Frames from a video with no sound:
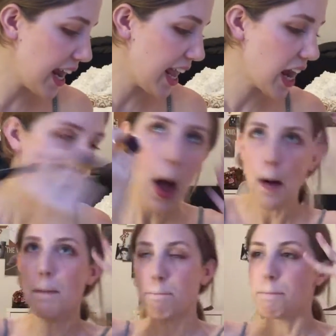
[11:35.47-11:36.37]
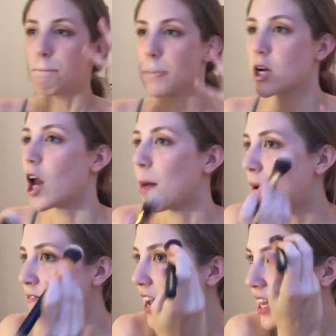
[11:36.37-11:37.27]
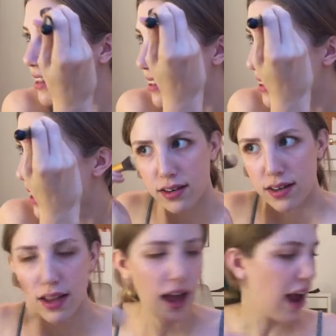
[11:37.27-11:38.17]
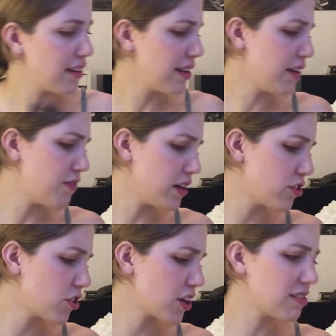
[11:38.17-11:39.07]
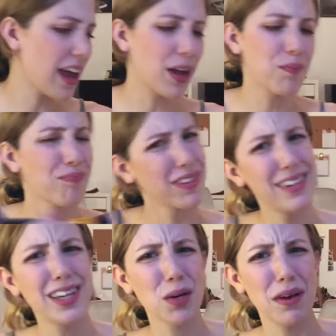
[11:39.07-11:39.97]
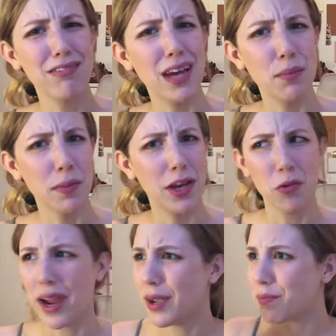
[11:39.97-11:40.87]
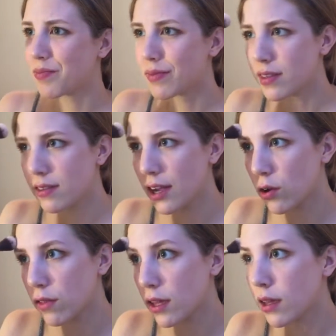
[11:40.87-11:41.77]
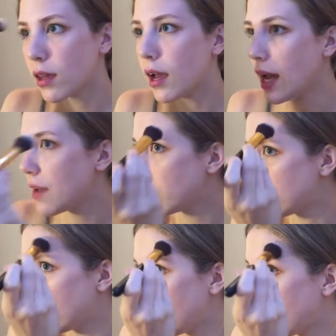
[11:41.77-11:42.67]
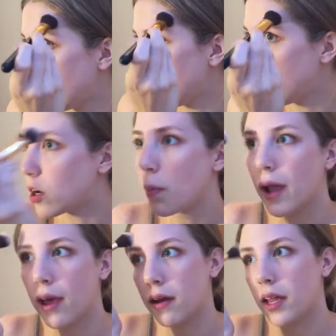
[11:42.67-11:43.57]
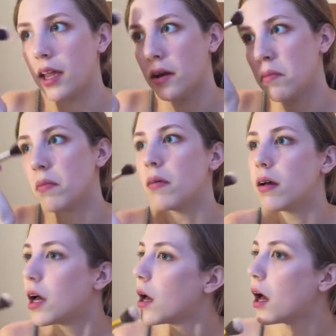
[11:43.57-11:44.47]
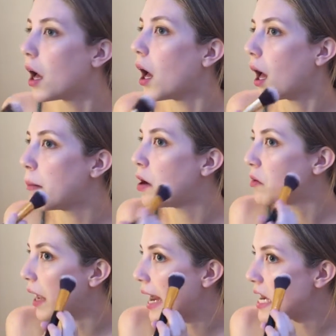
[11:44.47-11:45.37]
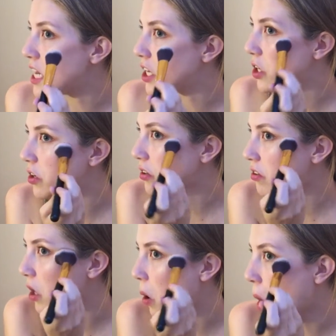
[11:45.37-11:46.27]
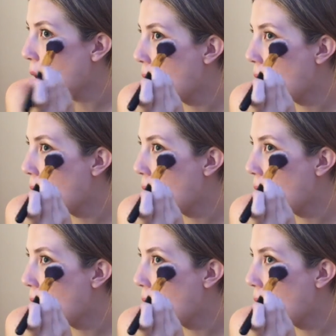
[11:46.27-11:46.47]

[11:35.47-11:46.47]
it, put it on my face. I said offended her because like Tinkerbell's temperamental, right? Isn't that her thing? I haven't seen Peter Pan in about 80 years, so